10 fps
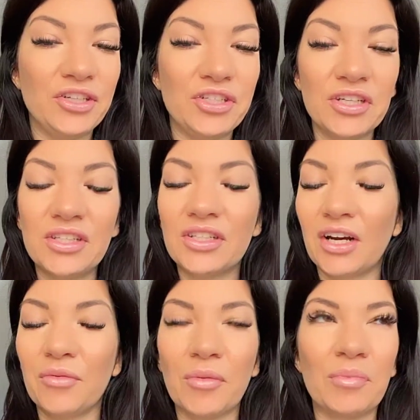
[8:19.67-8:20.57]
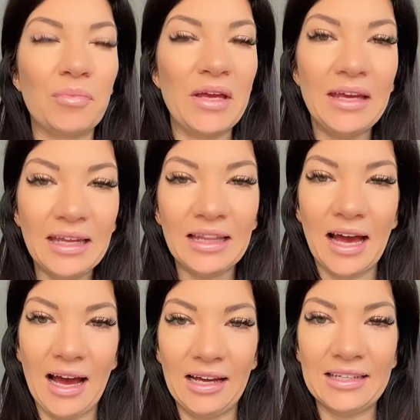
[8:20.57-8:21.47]
And just start repeating
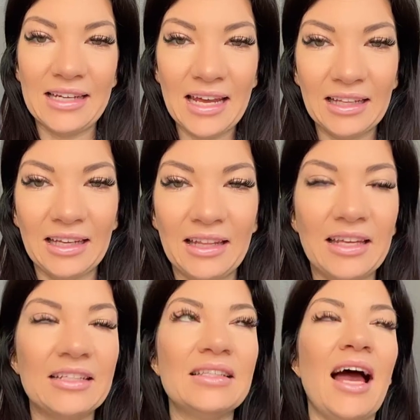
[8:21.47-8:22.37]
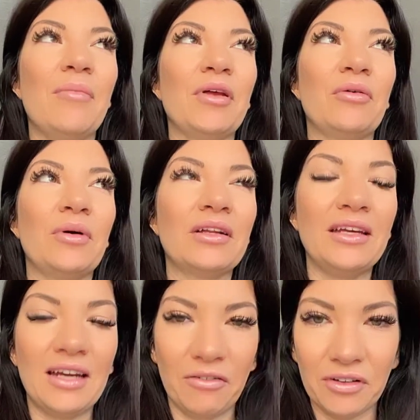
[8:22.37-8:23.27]
that daily. Things happen
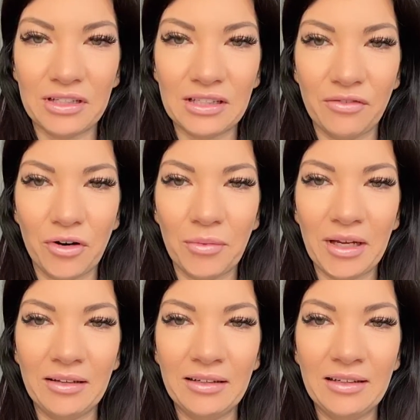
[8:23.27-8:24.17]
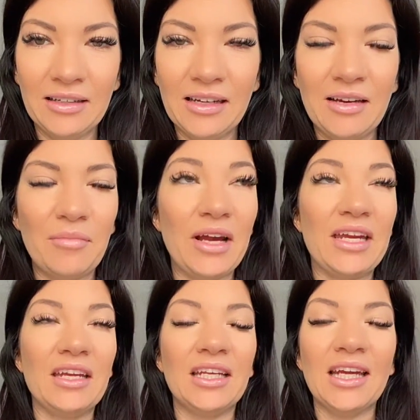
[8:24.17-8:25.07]
quickly and effortlessly for me. My
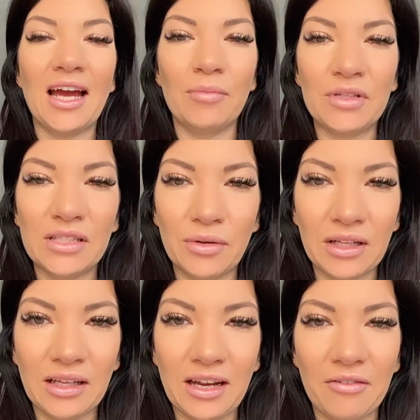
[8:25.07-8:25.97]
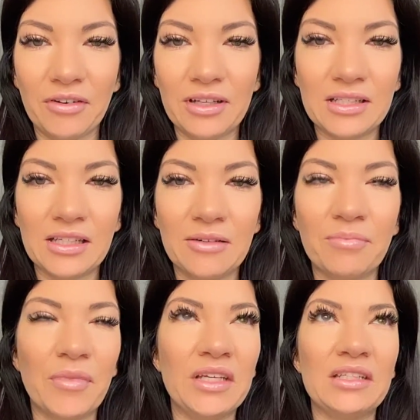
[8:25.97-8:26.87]
healing happens quickly and
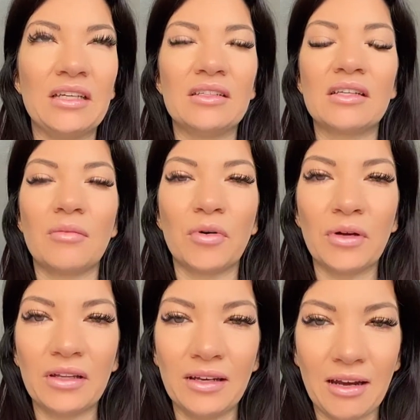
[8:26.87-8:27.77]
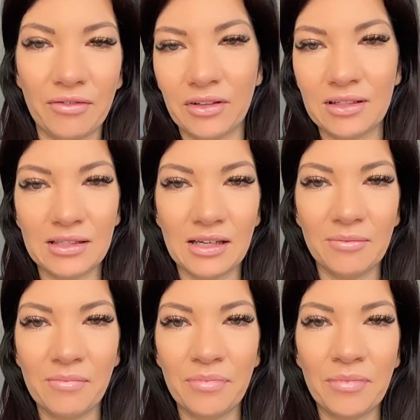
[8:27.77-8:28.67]
effortlessly. My sales come quickly and
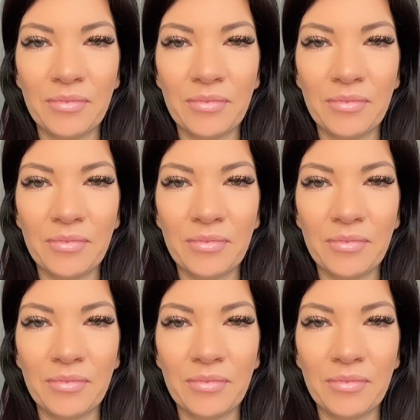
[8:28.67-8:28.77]
effortlessly.